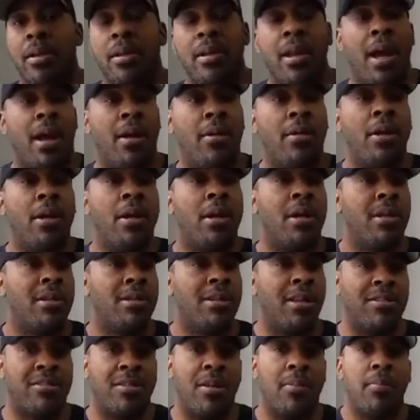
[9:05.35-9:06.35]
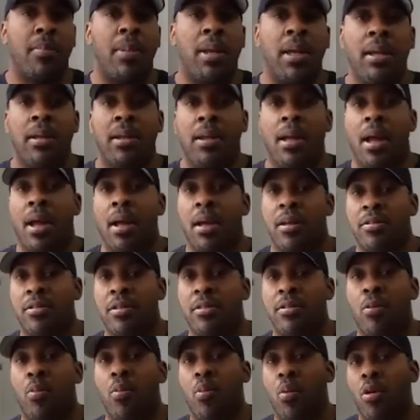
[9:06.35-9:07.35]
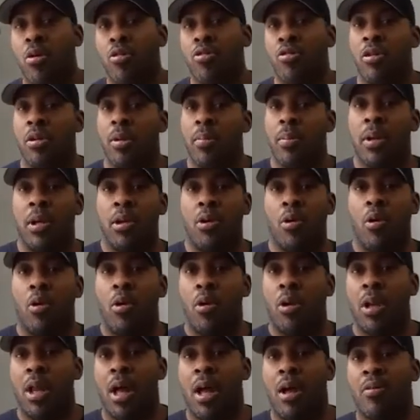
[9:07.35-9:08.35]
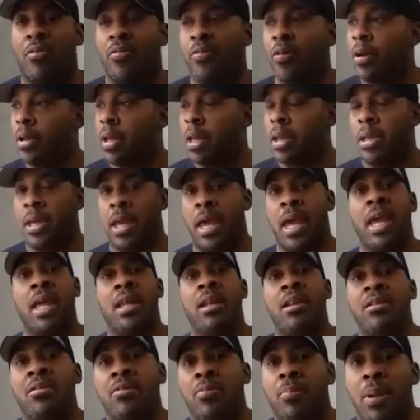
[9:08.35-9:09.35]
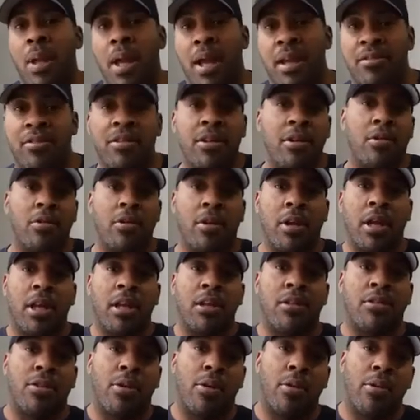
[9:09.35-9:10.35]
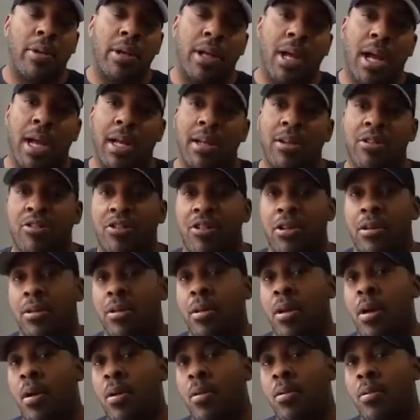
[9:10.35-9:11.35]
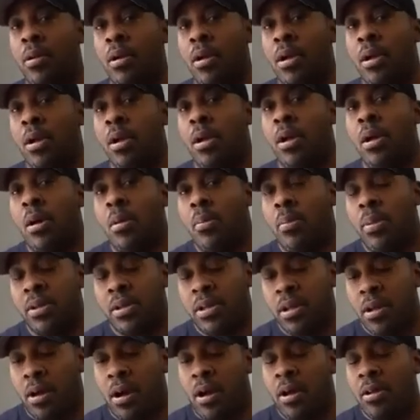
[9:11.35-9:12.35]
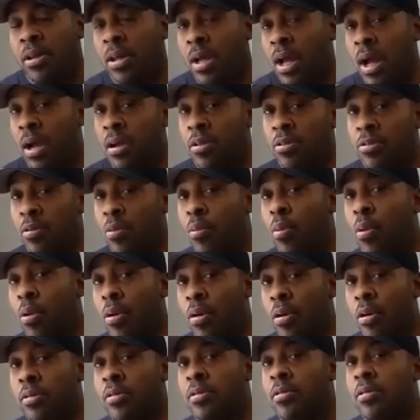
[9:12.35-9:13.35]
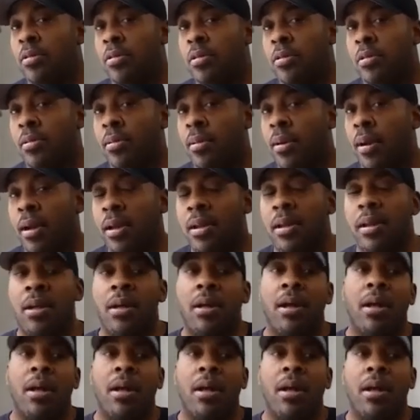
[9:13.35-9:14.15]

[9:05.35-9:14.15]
Now, does it mean, guys, that the war is going to be an all-out fucking cannons blasting, grenade throwing kind of shit? No, but there are other kinds of wars, right?